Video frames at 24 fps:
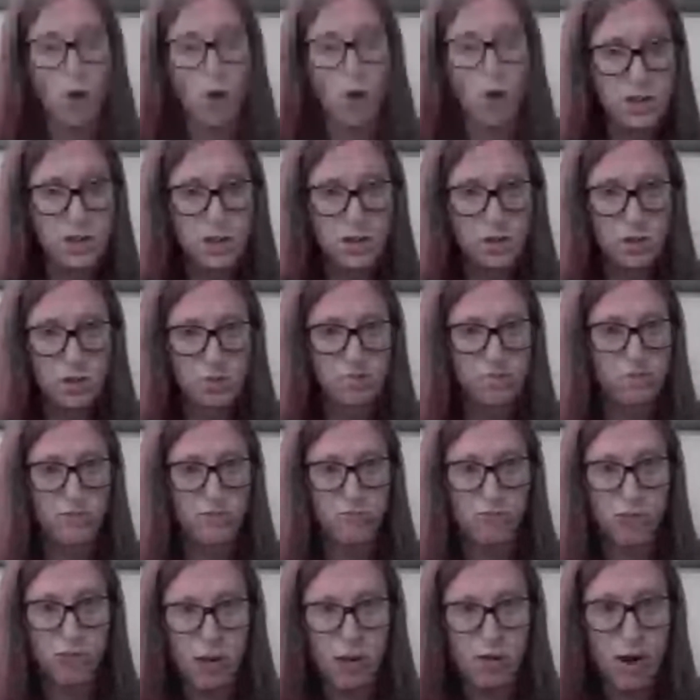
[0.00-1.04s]
is really
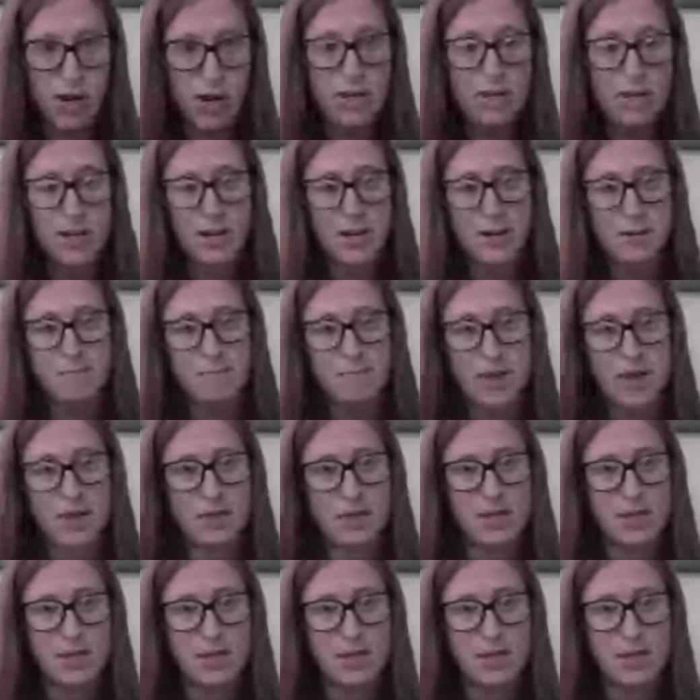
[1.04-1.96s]
great. It